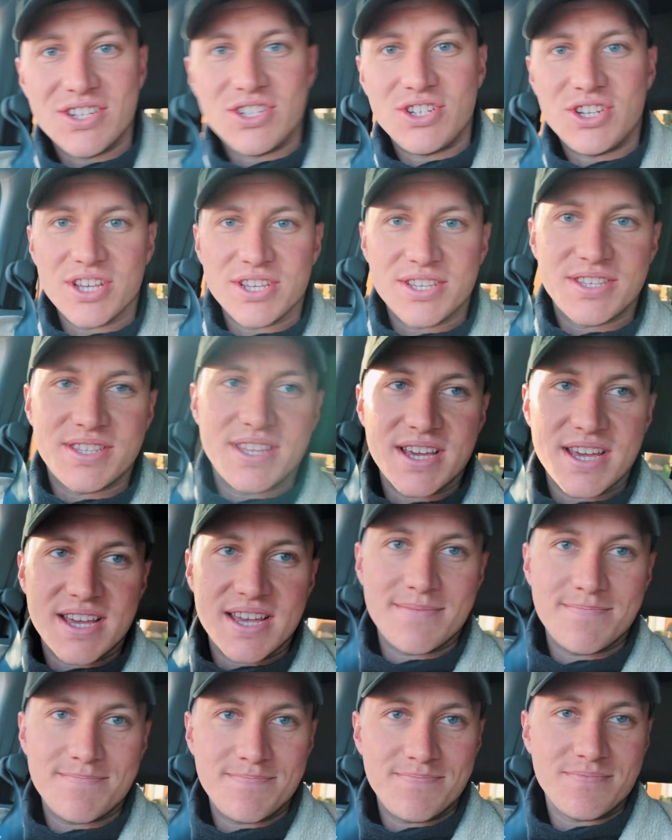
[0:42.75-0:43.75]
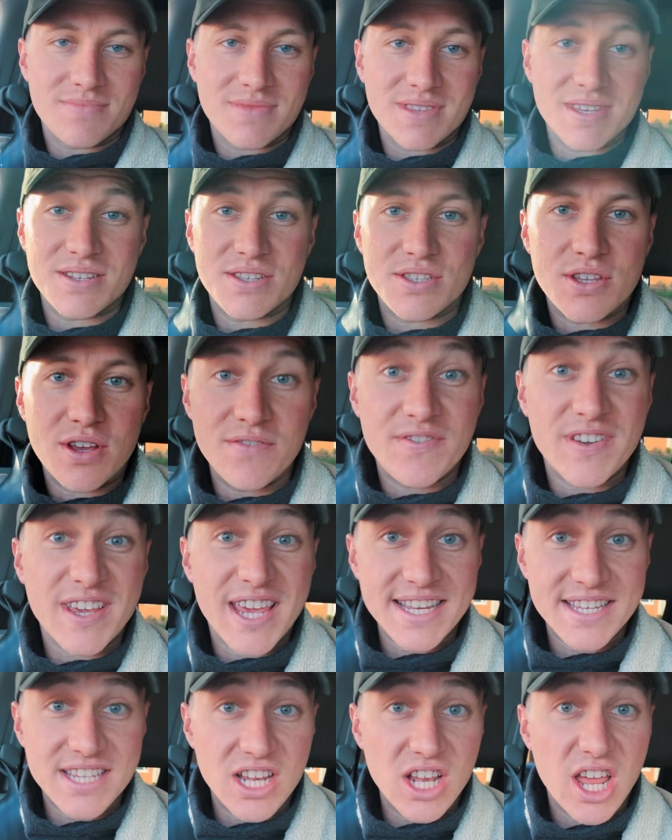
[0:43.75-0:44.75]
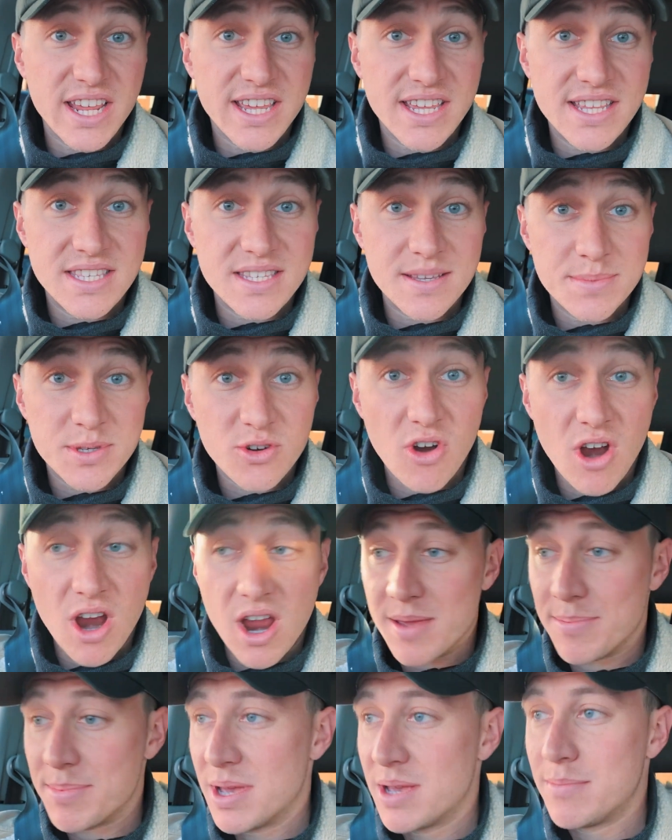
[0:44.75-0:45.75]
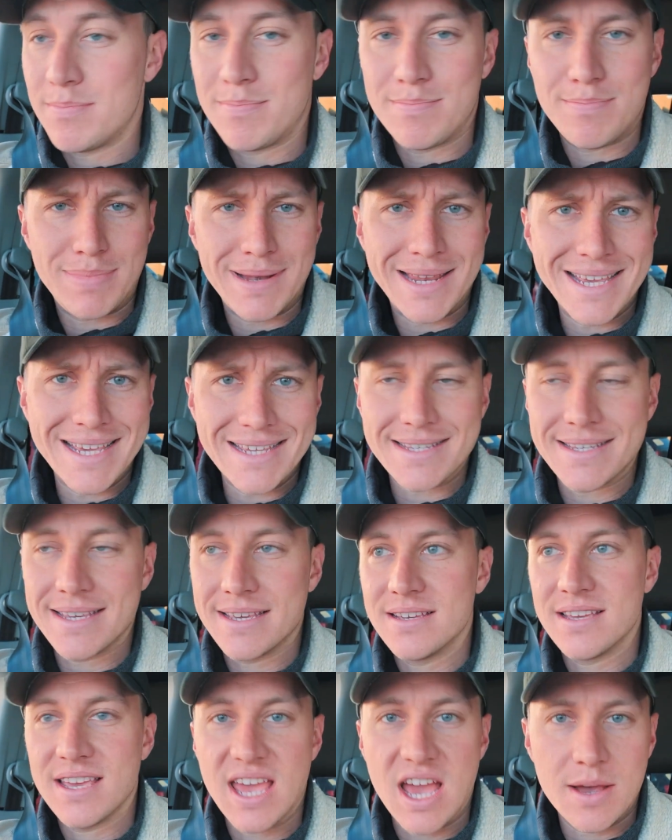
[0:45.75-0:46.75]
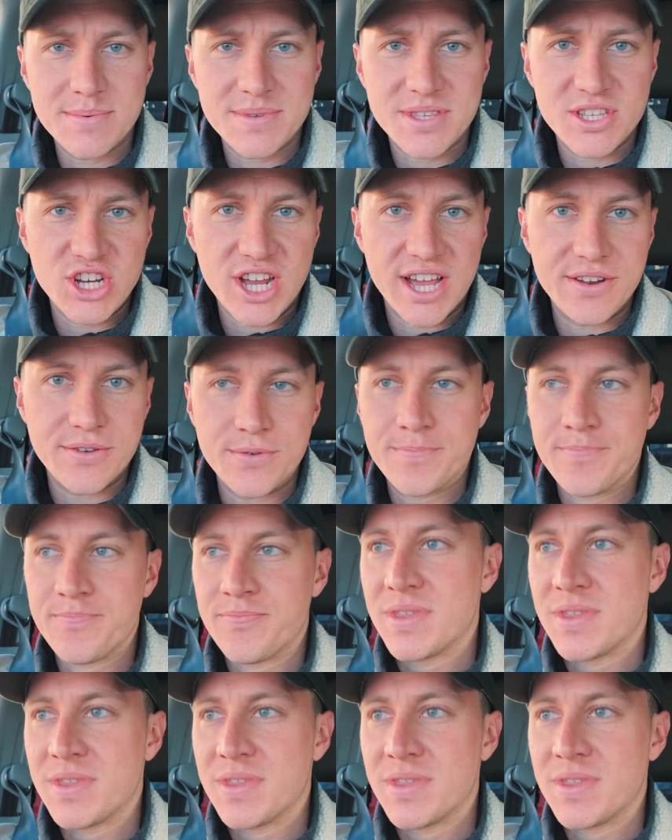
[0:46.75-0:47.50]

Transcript: just don't forget to like and subscribe, please. It helps the channel,